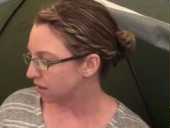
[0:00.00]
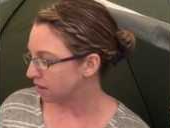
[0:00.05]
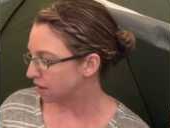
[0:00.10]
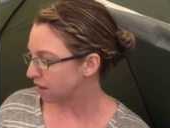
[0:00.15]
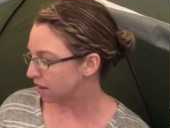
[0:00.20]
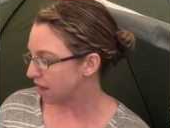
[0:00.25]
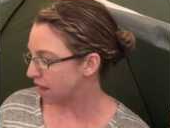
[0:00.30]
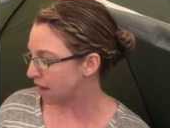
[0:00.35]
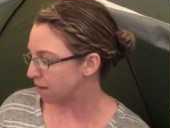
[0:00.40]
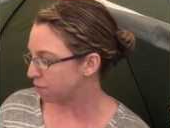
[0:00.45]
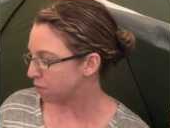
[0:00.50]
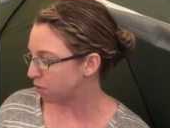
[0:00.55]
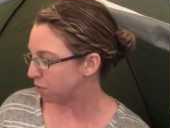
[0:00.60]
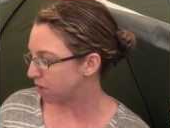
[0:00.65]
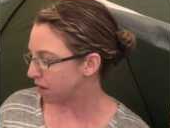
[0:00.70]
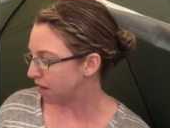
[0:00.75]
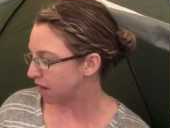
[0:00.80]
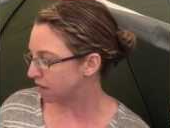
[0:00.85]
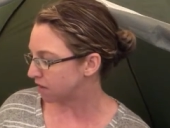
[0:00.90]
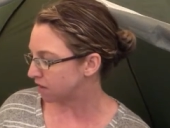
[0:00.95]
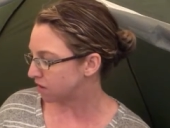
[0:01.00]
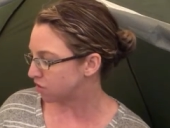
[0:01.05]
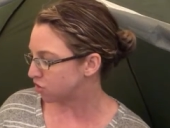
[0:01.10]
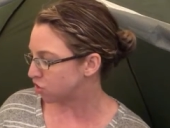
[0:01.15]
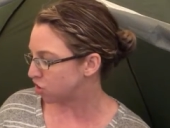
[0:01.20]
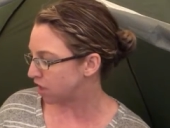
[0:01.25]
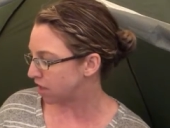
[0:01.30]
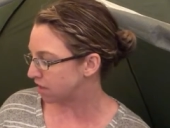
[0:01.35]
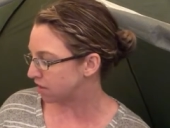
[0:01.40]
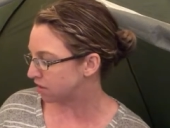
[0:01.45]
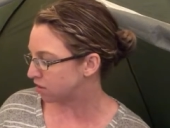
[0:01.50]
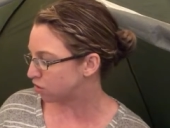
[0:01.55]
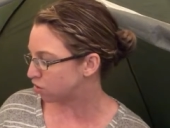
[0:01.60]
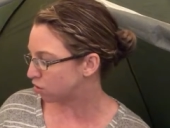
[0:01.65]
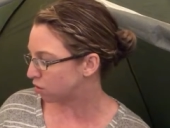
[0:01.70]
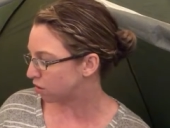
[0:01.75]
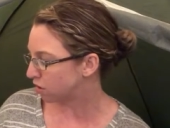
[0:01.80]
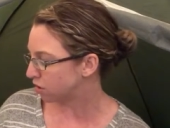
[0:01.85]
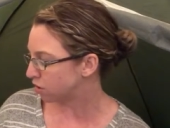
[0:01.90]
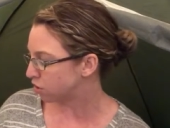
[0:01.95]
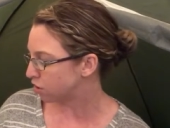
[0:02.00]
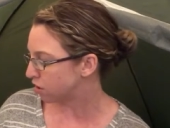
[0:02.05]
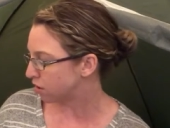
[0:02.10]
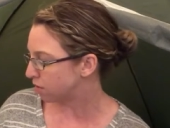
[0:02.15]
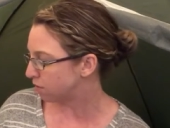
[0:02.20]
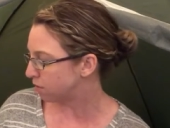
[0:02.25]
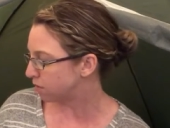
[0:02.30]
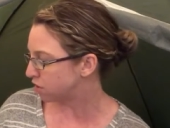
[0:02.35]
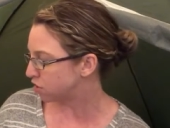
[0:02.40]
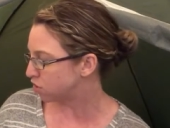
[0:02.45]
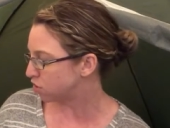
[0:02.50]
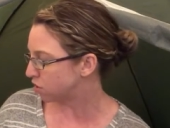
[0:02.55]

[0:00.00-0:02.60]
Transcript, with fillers: The camper began to chase George, but